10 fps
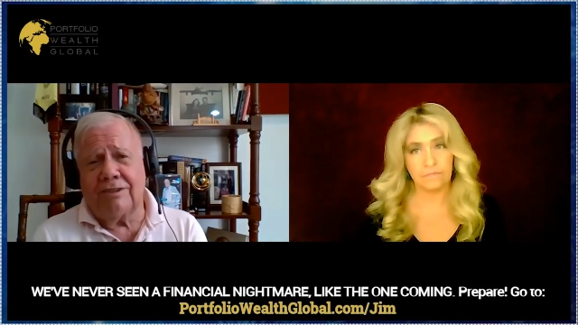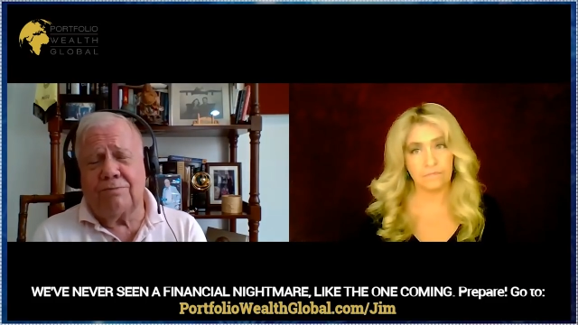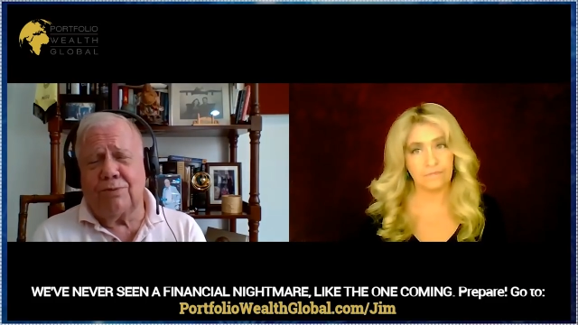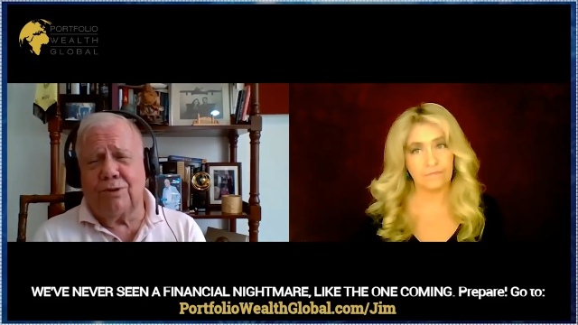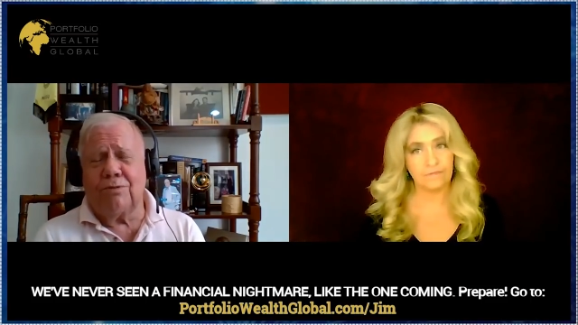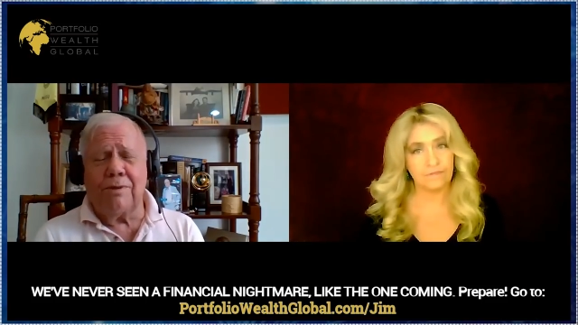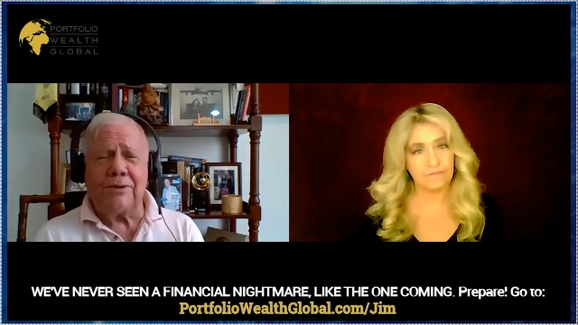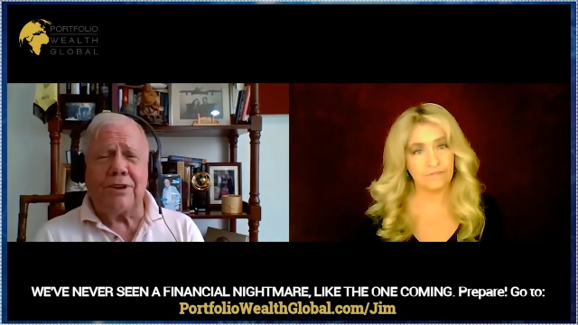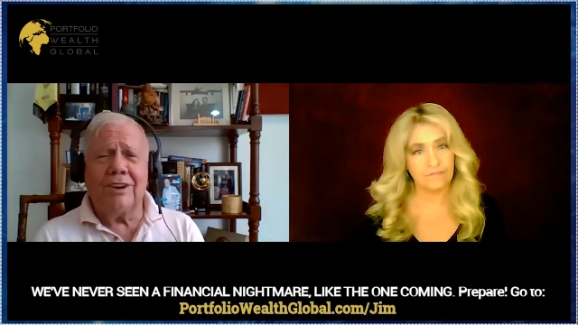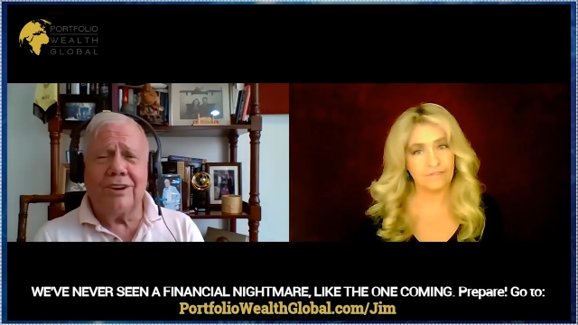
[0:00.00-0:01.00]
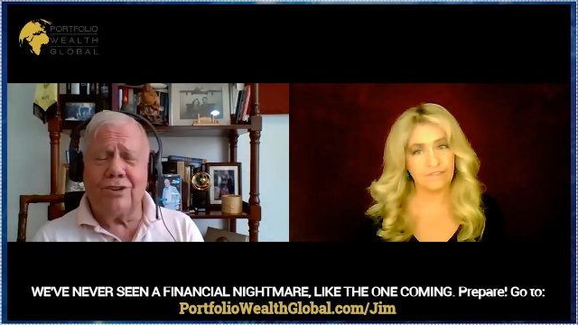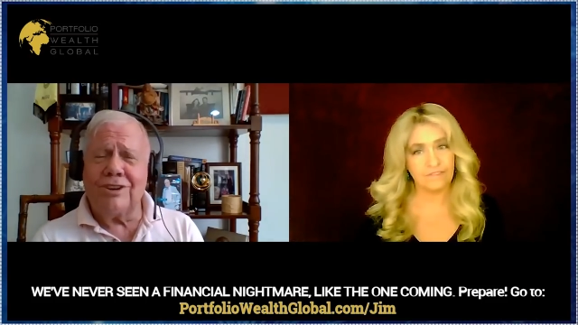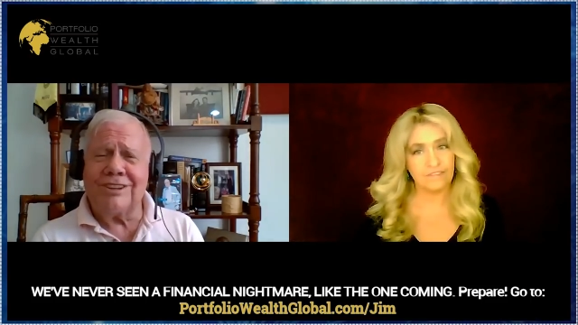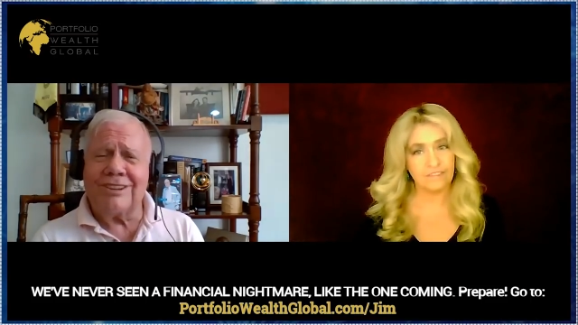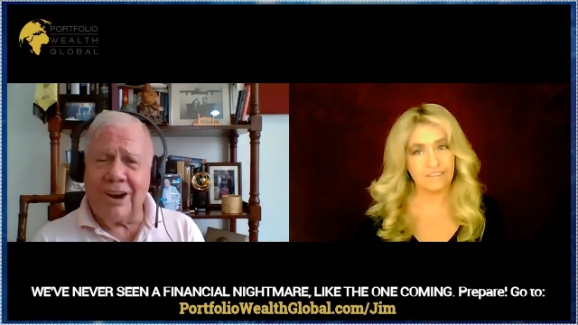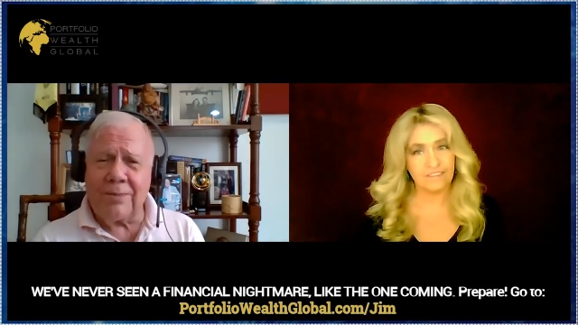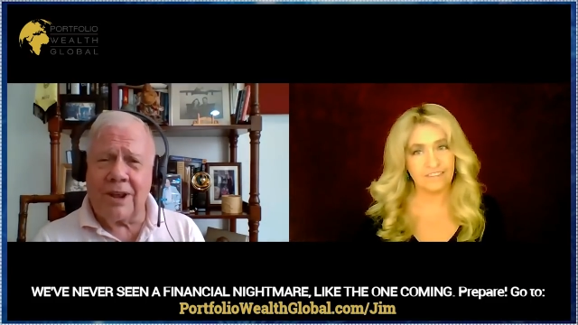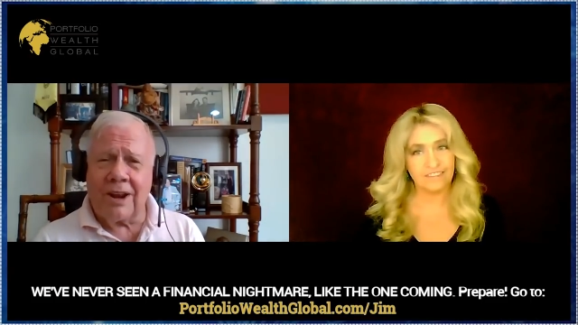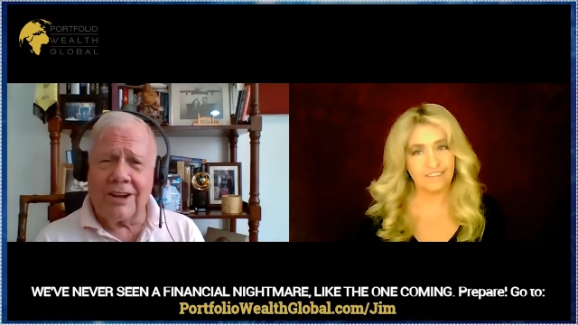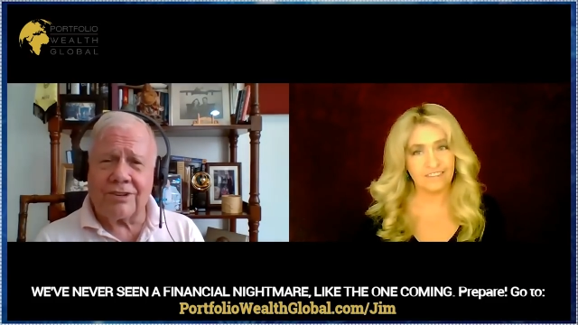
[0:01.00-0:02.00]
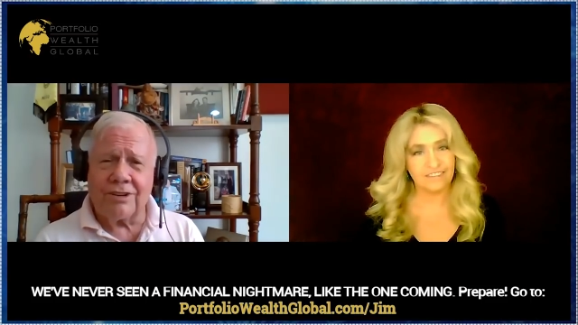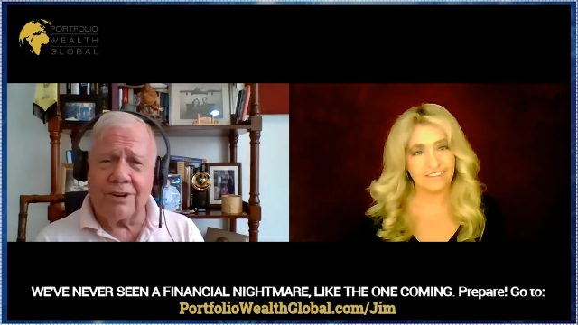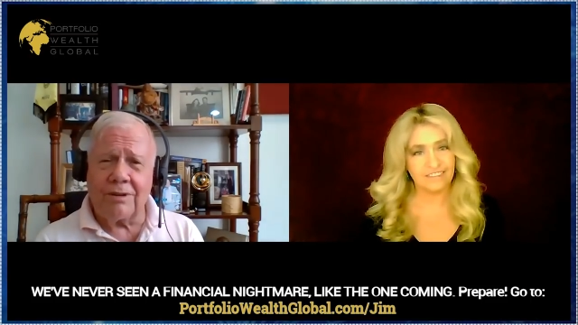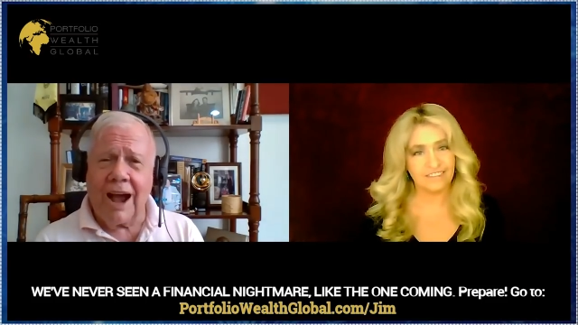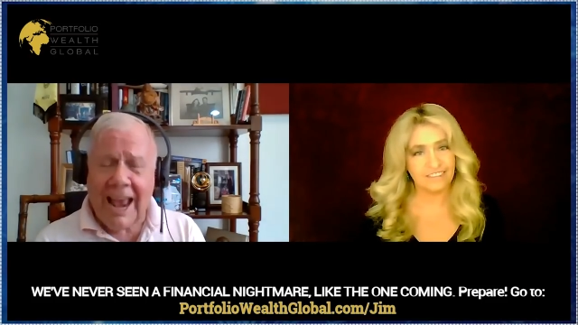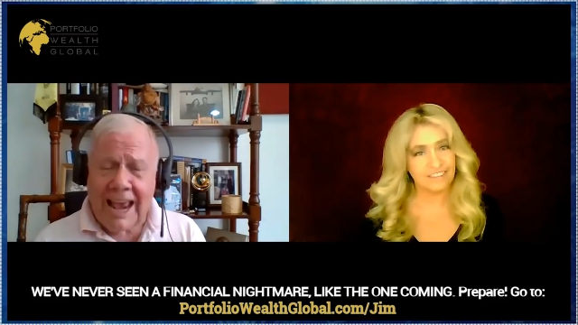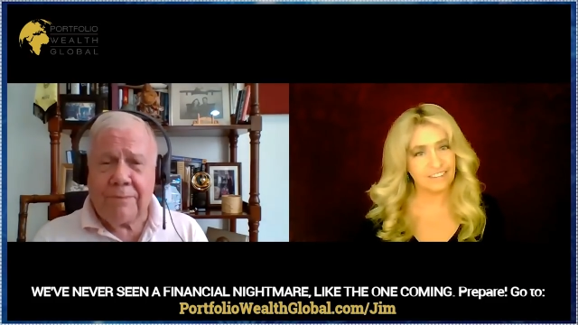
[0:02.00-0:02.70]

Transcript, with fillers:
Speaker 1: the poor woman couldn't sell me an ice cream. I had